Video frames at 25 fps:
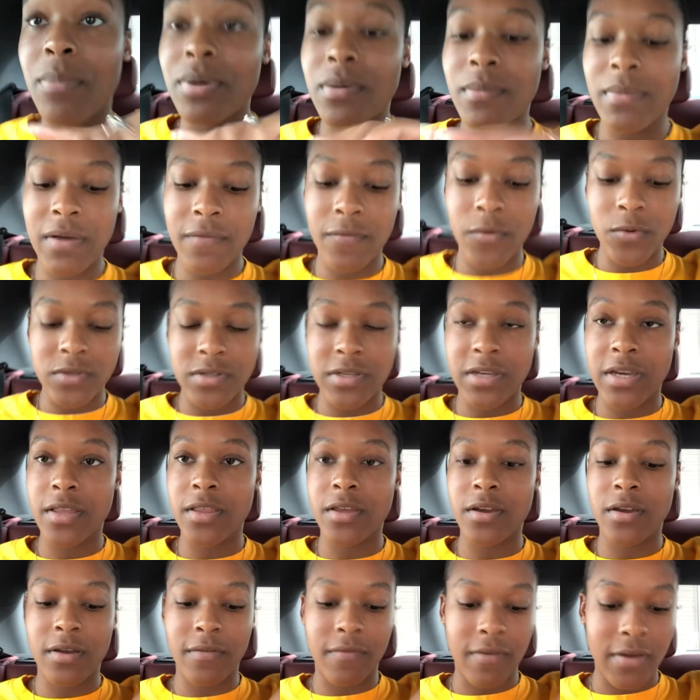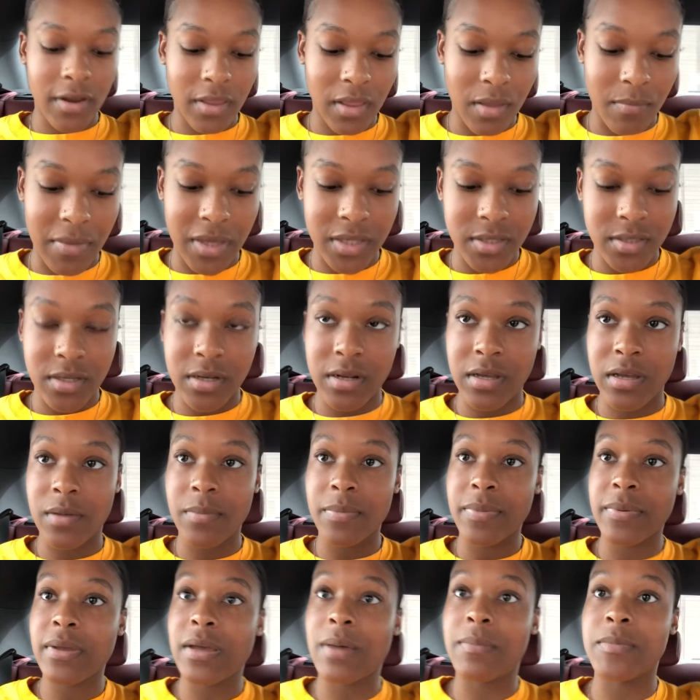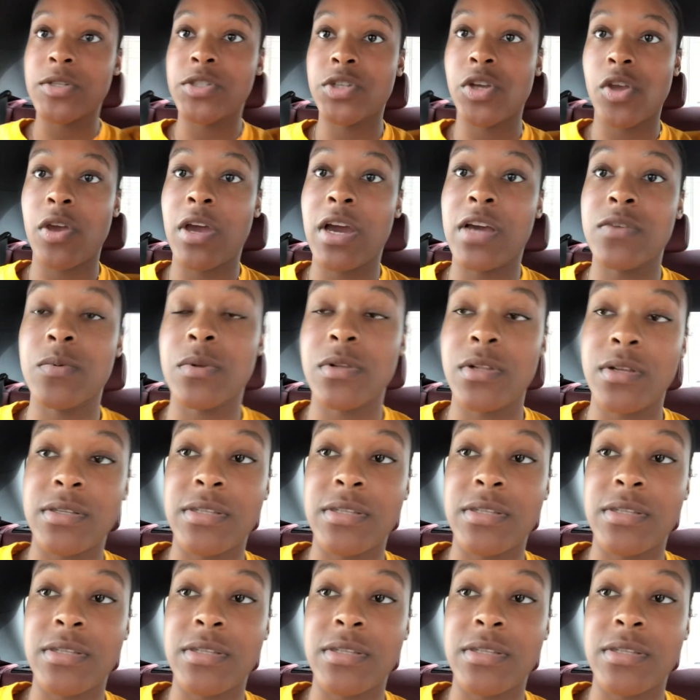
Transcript: my food together, finally mixed it up. I'm gonna show you guys what it looks